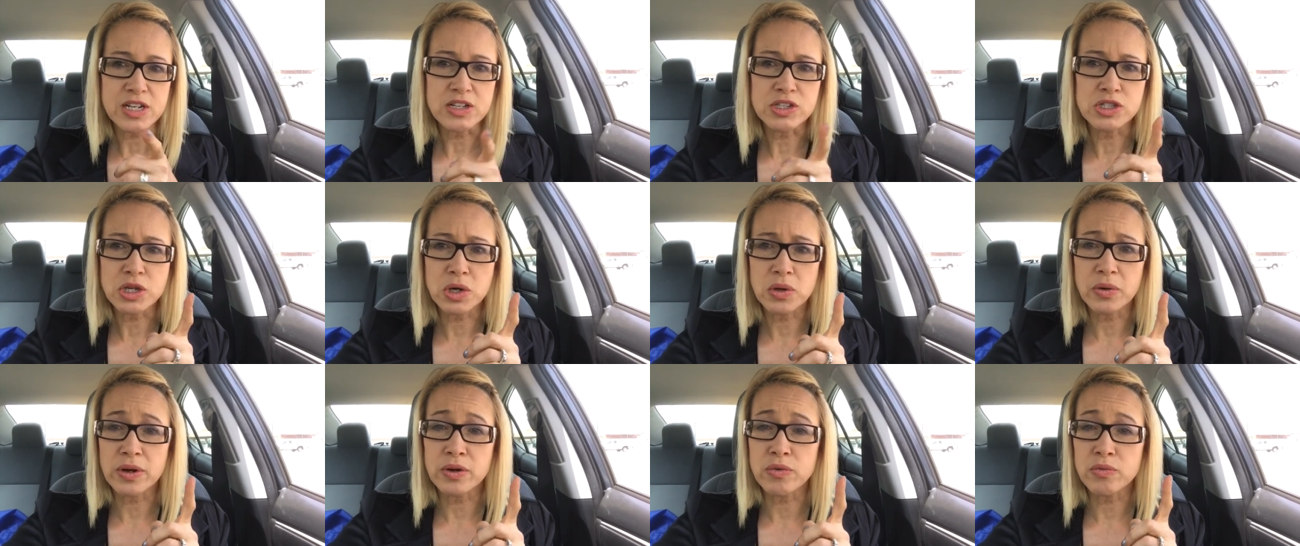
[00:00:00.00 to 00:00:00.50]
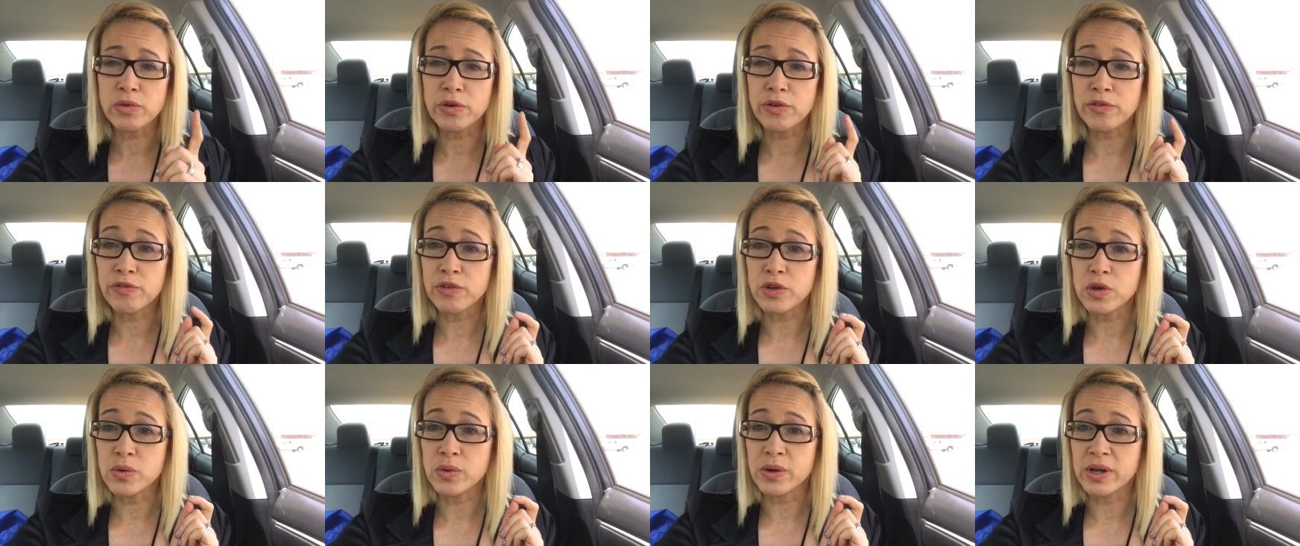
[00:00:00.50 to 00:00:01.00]
so in
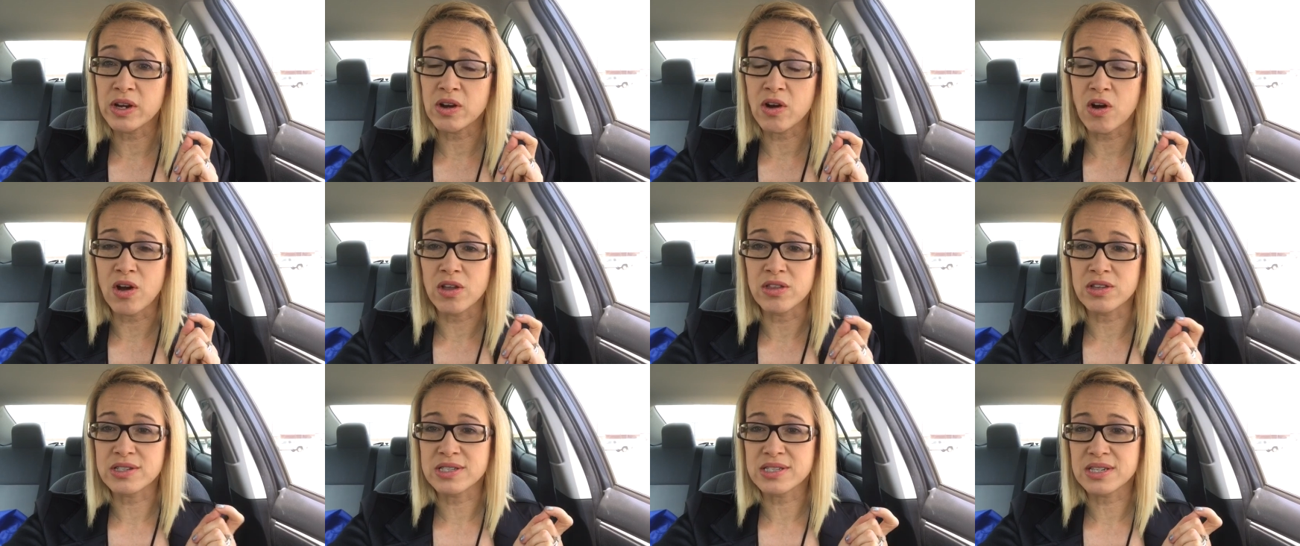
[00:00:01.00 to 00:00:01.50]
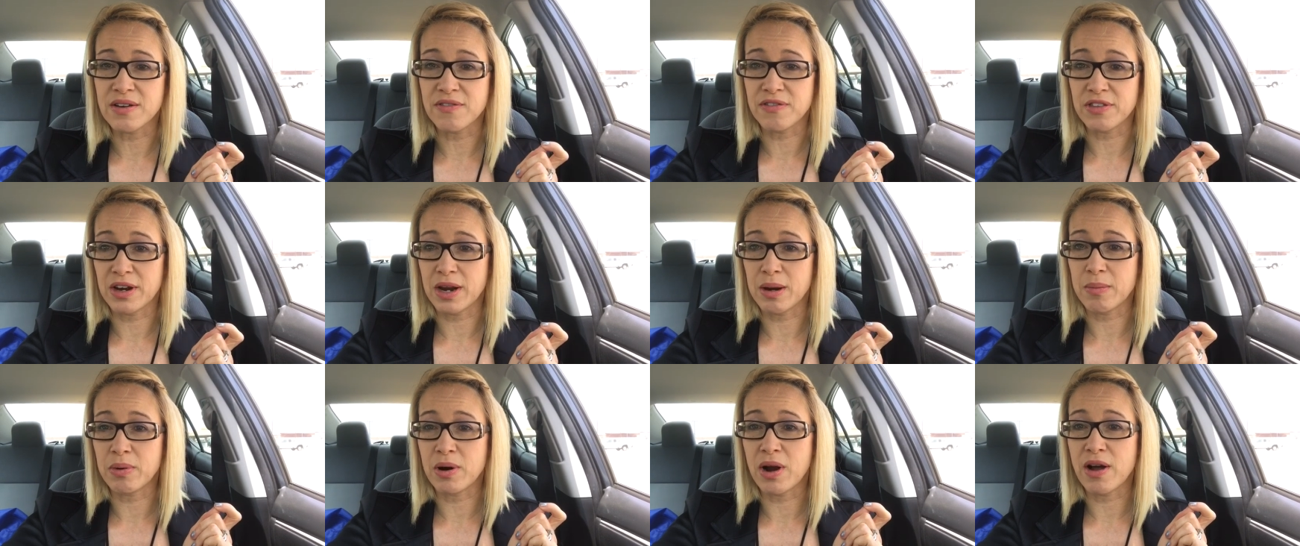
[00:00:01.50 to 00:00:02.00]
reviewing all the stuff
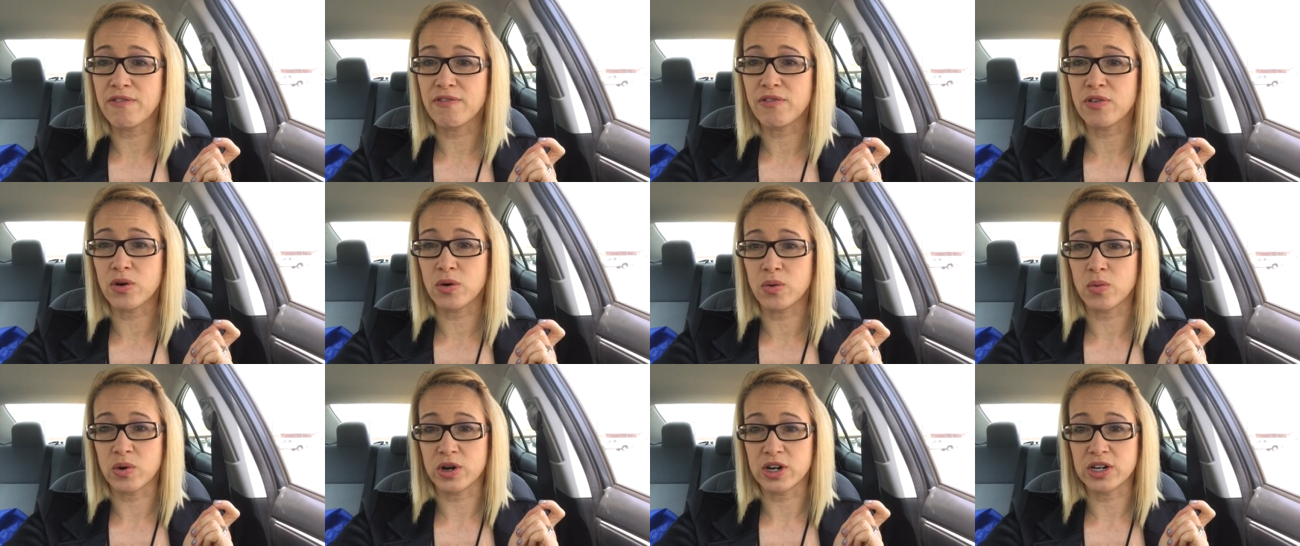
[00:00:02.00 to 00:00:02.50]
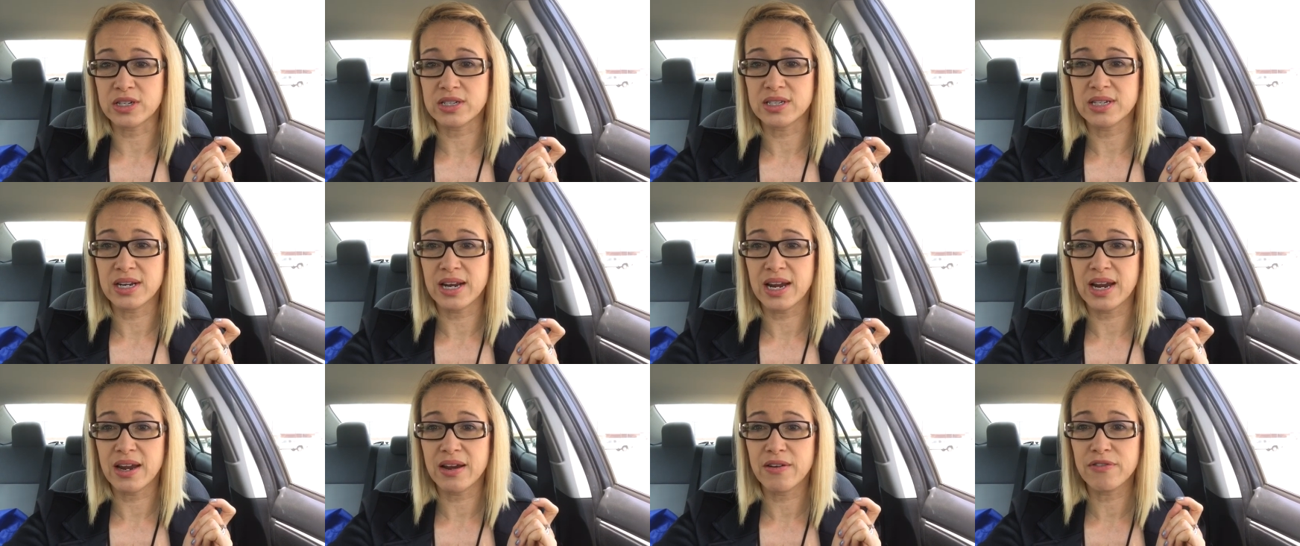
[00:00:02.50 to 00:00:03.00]
that I brought for work
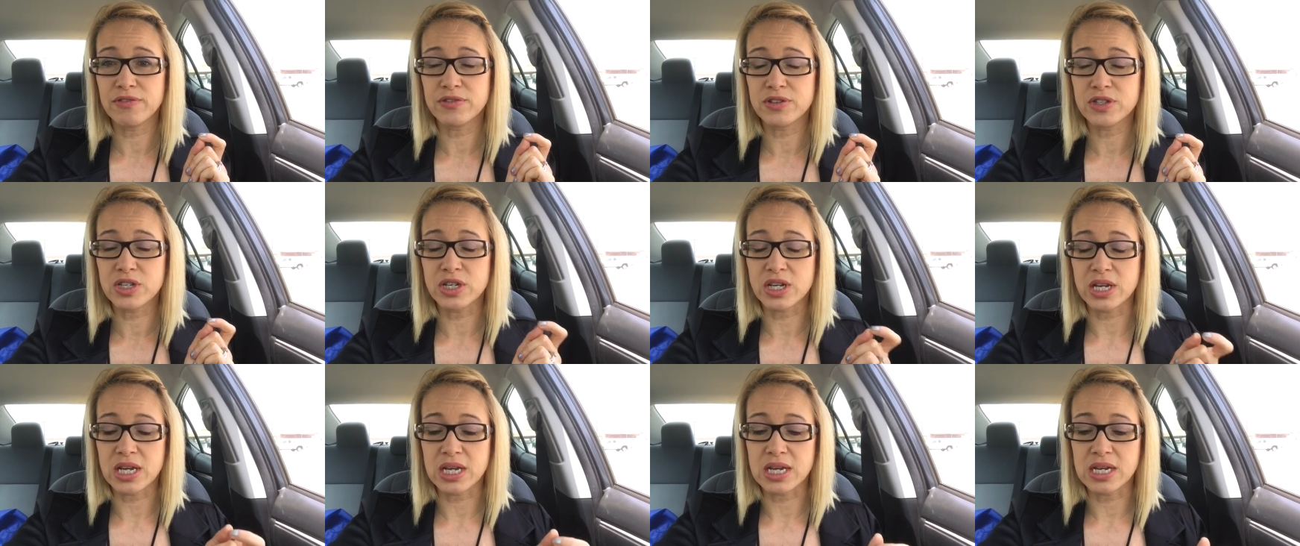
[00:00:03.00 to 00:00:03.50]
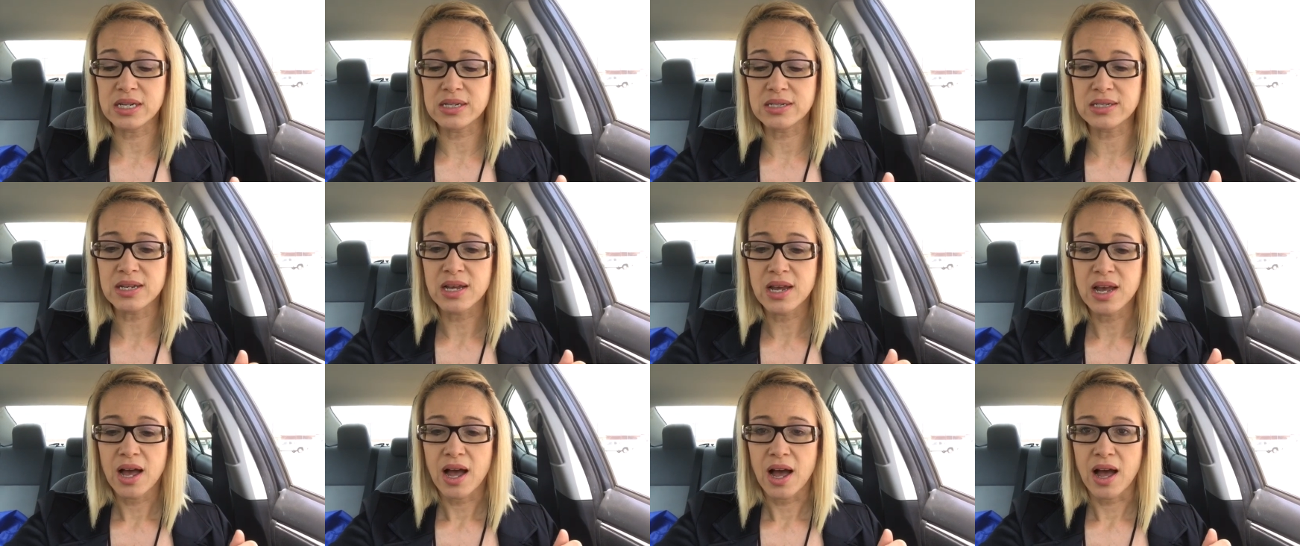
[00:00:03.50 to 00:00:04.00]
today to
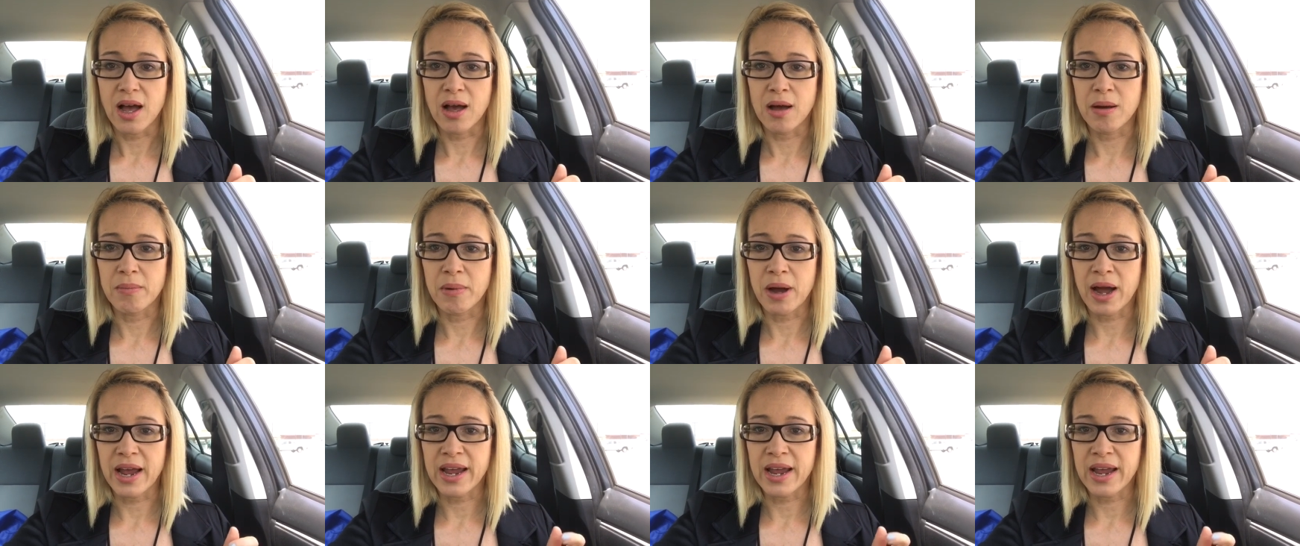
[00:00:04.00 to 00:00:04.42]
eat um,